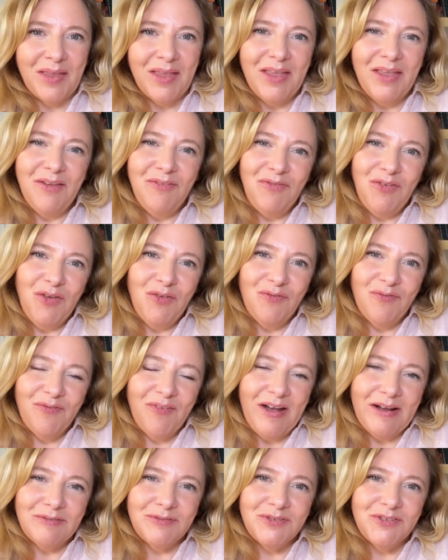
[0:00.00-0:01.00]
If you
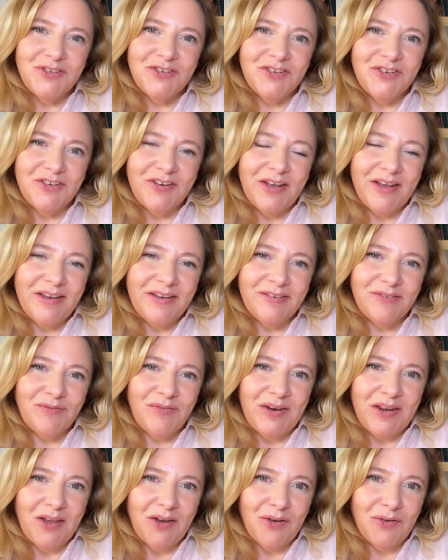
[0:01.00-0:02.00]
found today's
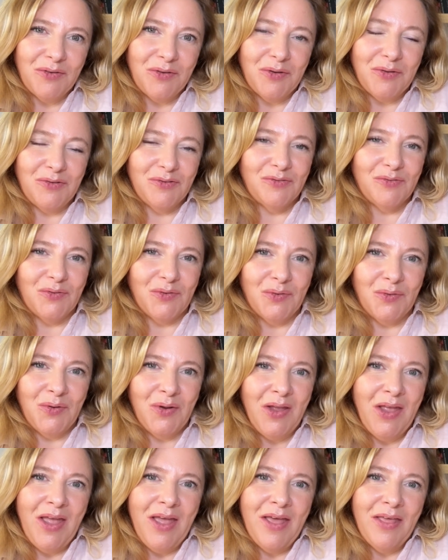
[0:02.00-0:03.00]
video
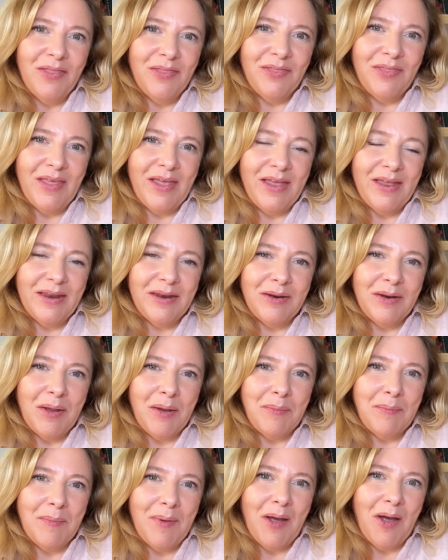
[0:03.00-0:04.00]
useful,
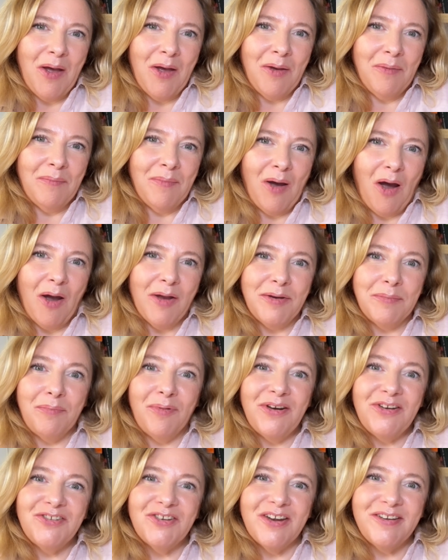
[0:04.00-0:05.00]
then I'd
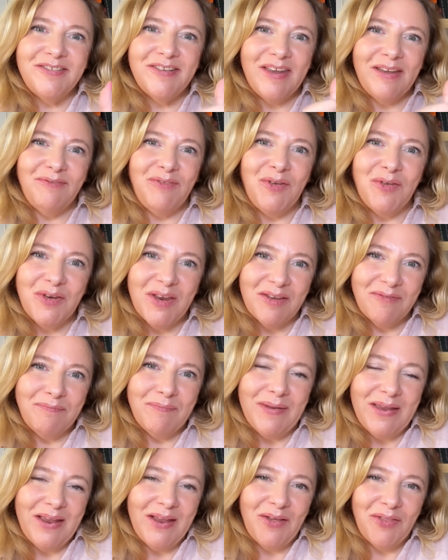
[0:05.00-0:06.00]
appreciate it if you
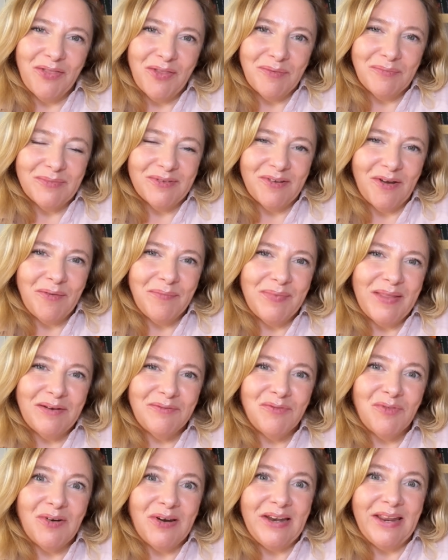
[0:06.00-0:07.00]
give me a thumbs up.
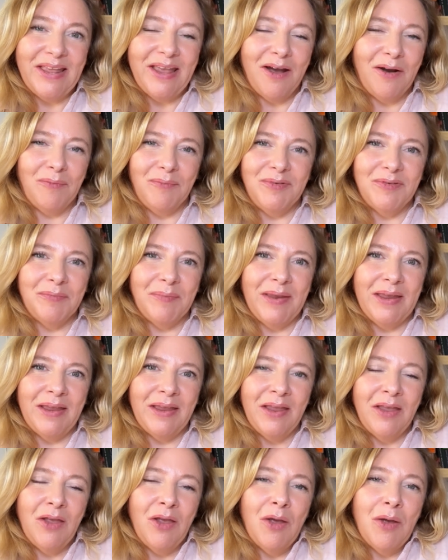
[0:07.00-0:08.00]
That really helps
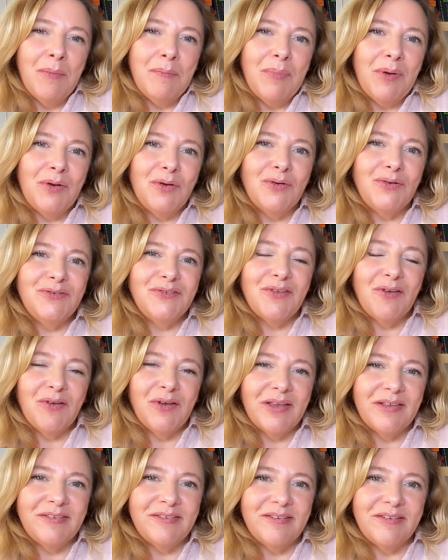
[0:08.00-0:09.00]
me. But also
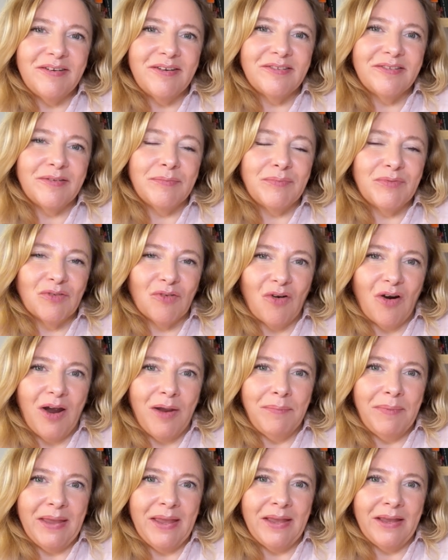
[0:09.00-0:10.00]
consider
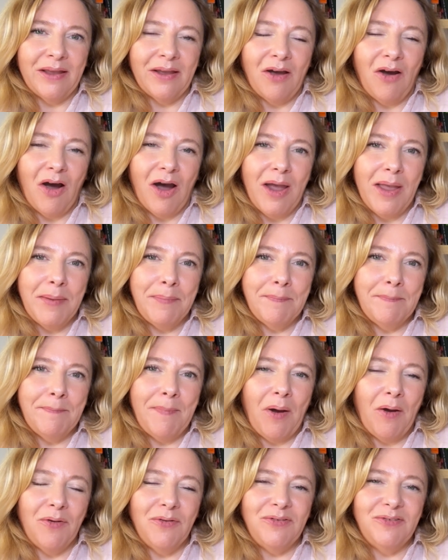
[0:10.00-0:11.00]
subscribing. I
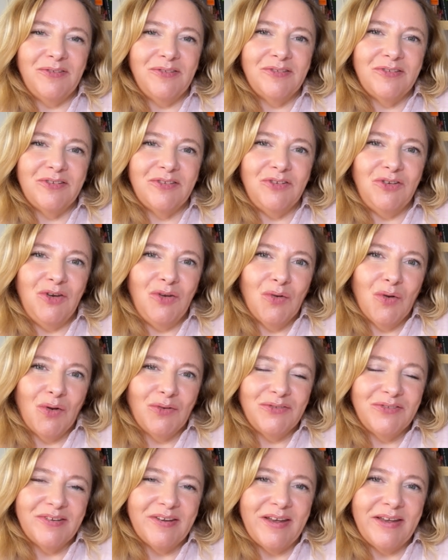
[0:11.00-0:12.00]
post new
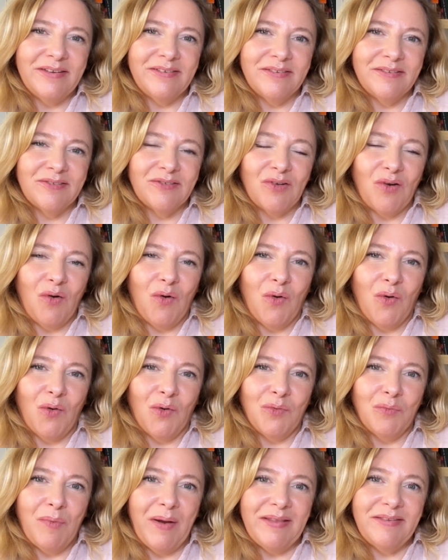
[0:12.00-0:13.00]
content
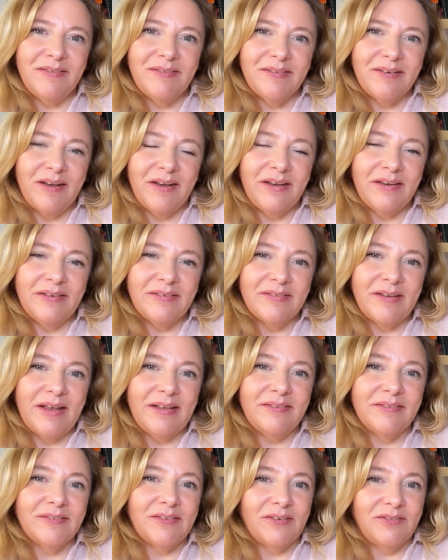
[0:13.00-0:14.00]
on Wednesdays
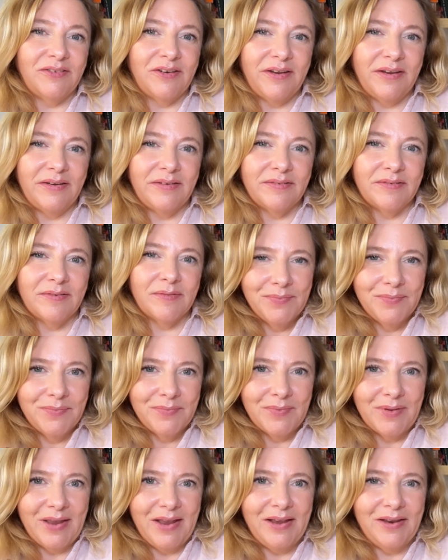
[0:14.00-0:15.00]
and Sundays.
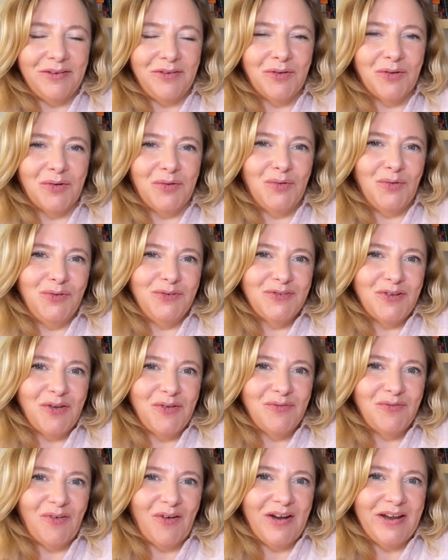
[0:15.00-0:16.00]
And you can
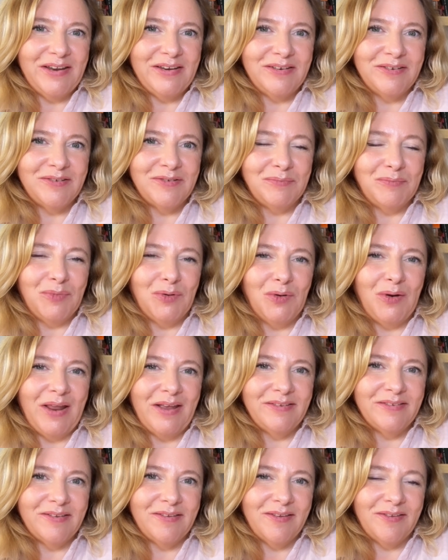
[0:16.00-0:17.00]
also find more
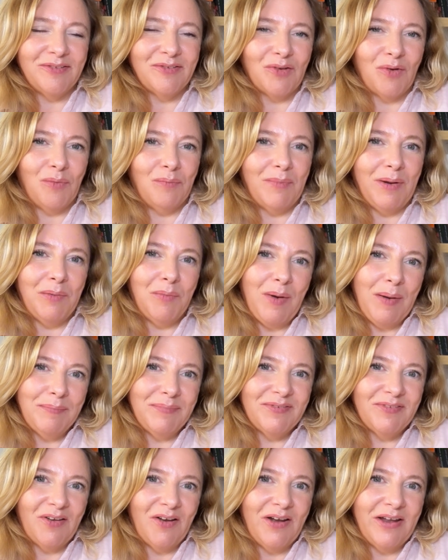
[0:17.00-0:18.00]
lessons on my
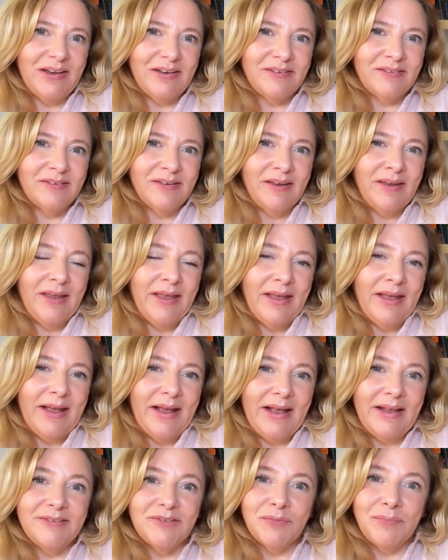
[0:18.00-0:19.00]
website
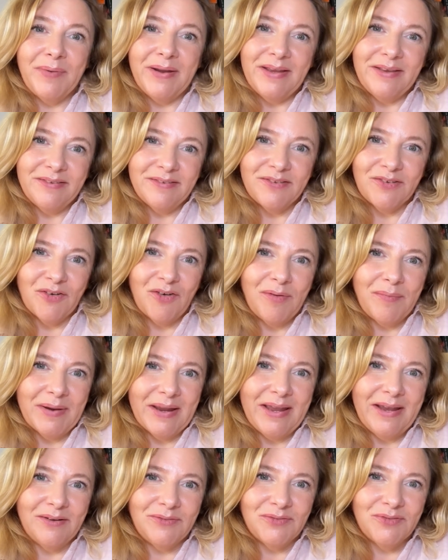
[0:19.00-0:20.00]
and on my Instagram
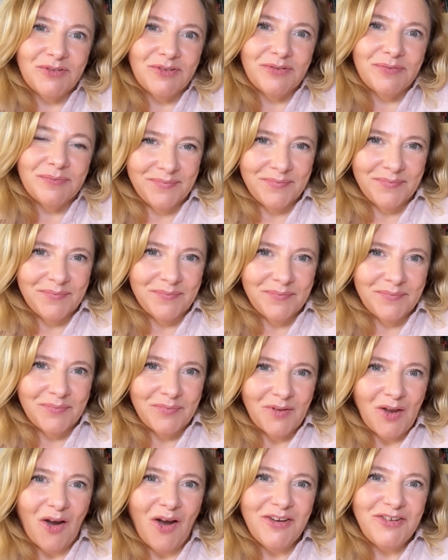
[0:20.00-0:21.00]
account.
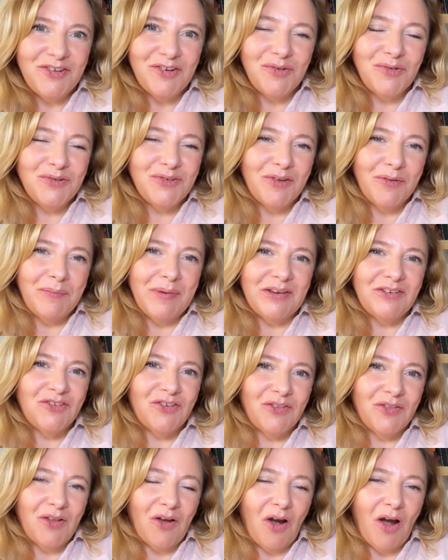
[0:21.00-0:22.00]
I should also
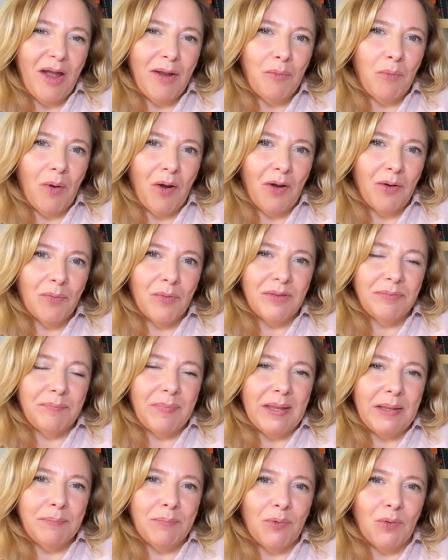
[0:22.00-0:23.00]
mention that I work with
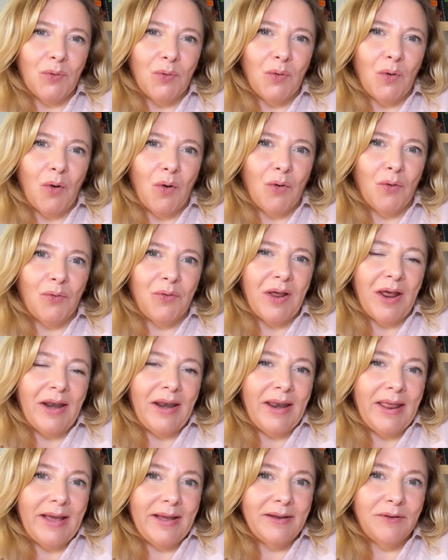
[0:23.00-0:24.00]
people on a
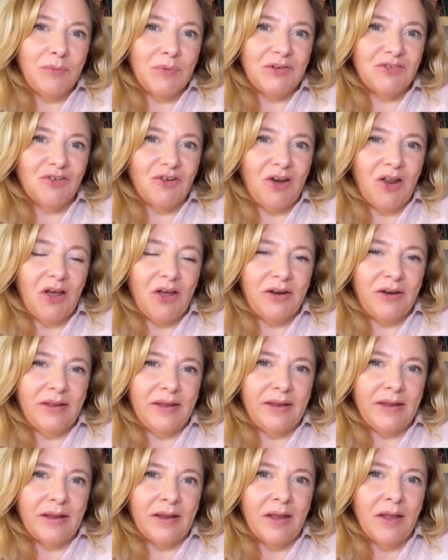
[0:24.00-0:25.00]
language
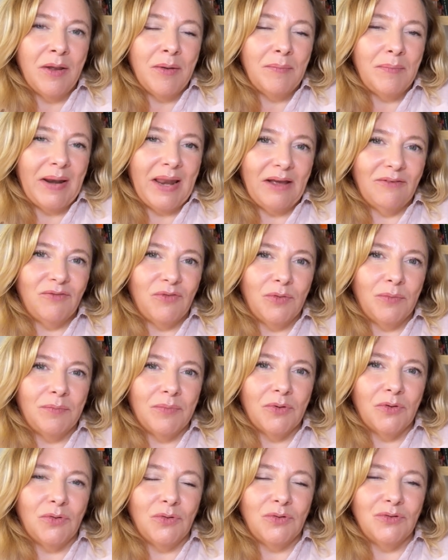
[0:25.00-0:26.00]
learning
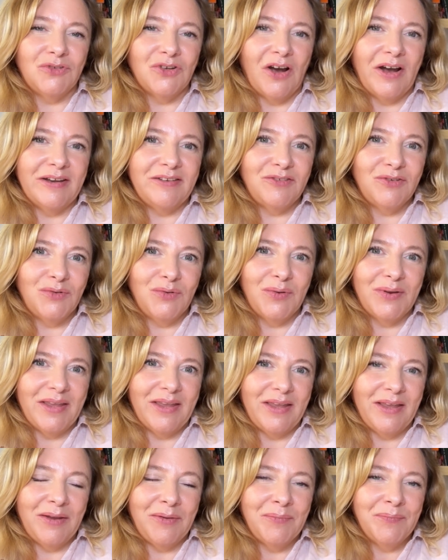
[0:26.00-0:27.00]
platform called
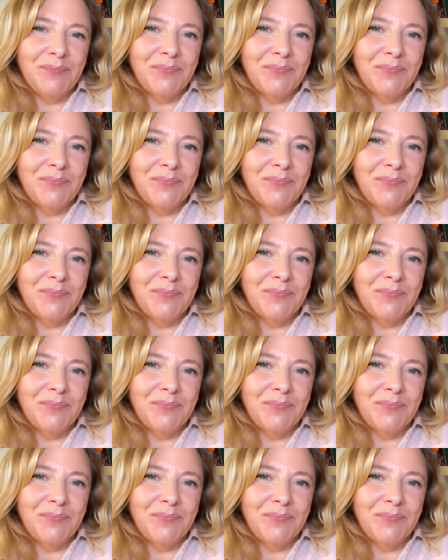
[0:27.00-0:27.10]
italki,